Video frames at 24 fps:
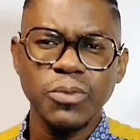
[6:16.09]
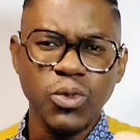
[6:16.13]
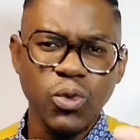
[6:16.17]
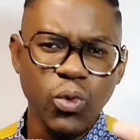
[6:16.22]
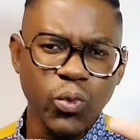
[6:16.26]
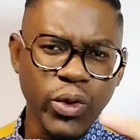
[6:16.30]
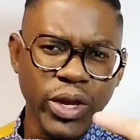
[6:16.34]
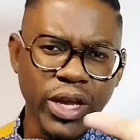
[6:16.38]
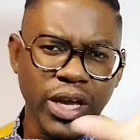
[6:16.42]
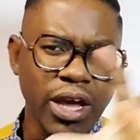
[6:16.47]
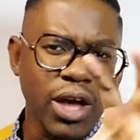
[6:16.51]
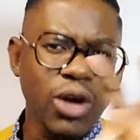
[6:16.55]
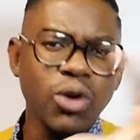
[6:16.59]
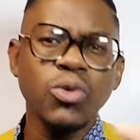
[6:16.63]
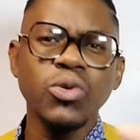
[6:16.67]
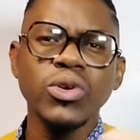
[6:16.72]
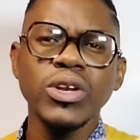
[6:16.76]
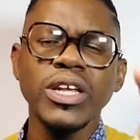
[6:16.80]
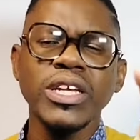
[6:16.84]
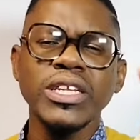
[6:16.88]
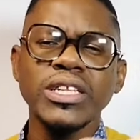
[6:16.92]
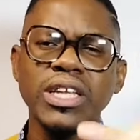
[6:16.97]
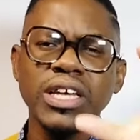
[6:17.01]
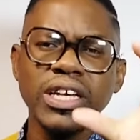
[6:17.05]
We
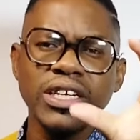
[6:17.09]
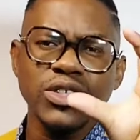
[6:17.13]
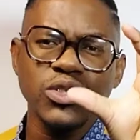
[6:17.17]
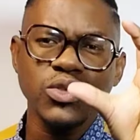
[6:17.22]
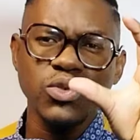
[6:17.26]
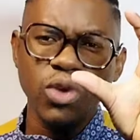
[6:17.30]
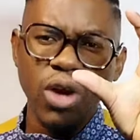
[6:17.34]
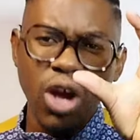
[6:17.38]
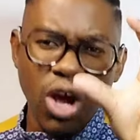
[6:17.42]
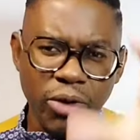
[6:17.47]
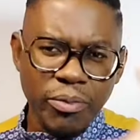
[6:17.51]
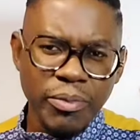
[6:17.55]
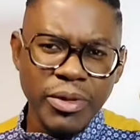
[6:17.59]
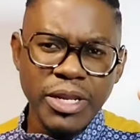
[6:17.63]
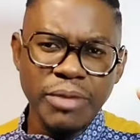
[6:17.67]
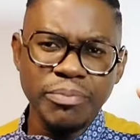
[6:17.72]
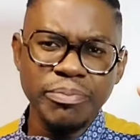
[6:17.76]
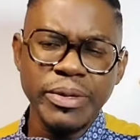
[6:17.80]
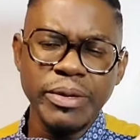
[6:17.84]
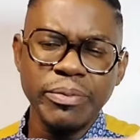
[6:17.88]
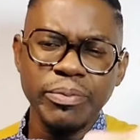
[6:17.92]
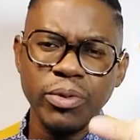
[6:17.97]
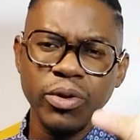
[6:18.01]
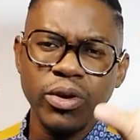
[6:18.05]
calculate as to how many
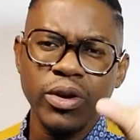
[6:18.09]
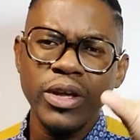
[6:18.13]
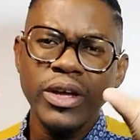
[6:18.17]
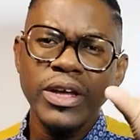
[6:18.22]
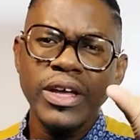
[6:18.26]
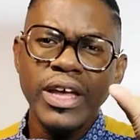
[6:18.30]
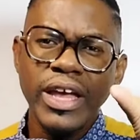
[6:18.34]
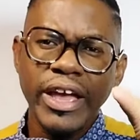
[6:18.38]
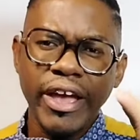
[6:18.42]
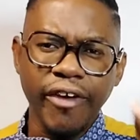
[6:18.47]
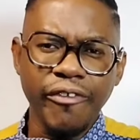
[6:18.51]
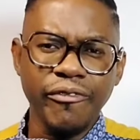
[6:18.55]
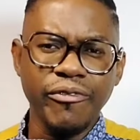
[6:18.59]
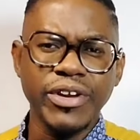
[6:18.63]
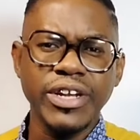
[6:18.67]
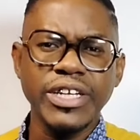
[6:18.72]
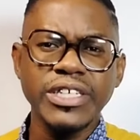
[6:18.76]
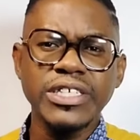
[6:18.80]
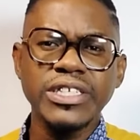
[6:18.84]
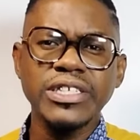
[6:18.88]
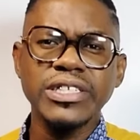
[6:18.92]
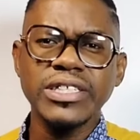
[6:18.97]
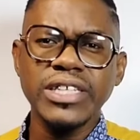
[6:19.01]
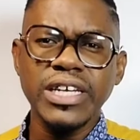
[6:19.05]
people have
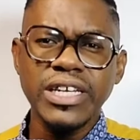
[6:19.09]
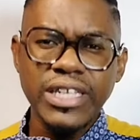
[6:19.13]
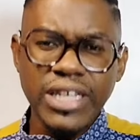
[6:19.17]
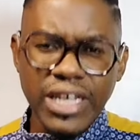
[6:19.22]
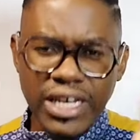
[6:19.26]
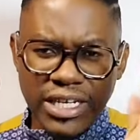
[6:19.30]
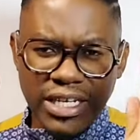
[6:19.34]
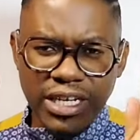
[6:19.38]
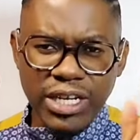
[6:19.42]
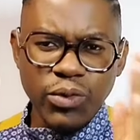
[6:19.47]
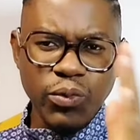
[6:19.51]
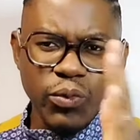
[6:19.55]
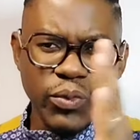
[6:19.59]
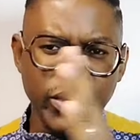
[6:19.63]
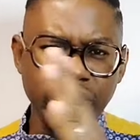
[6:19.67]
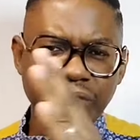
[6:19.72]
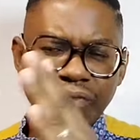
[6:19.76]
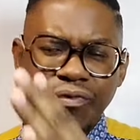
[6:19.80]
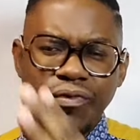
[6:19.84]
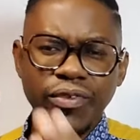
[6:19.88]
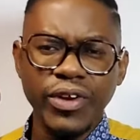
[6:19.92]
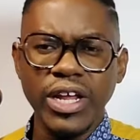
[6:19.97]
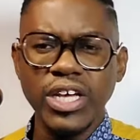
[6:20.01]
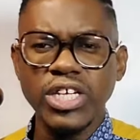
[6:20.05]
registered and then we
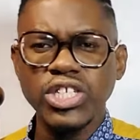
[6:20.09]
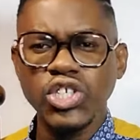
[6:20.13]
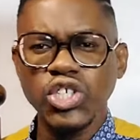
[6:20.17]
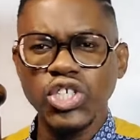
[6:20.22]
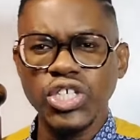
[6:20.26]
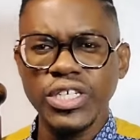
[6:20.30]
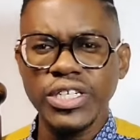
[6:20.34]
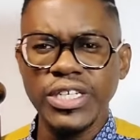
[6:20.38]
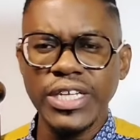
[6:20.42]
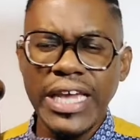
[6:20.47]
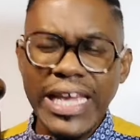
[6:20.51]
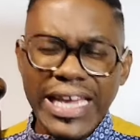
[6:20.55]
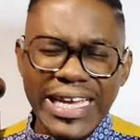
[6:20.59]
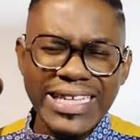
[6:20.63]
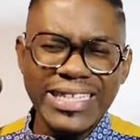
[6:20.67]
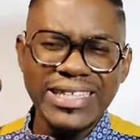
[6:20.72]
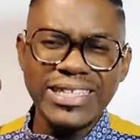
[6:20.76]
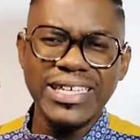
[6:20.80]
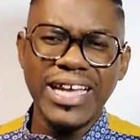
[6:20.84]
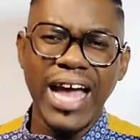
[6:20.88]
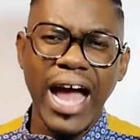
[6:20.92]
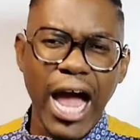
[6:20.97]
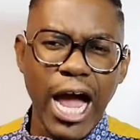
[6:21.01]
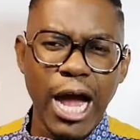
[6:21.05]
fraction
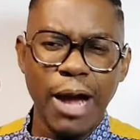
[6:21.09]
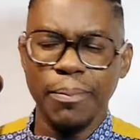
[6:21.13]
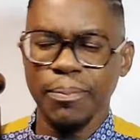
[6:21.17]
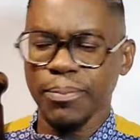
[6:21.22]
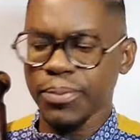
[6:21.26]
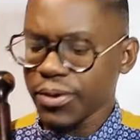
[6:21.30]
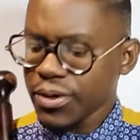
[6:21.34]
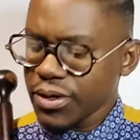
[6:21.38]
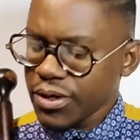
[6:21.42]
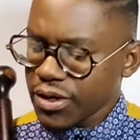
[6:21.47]
it up.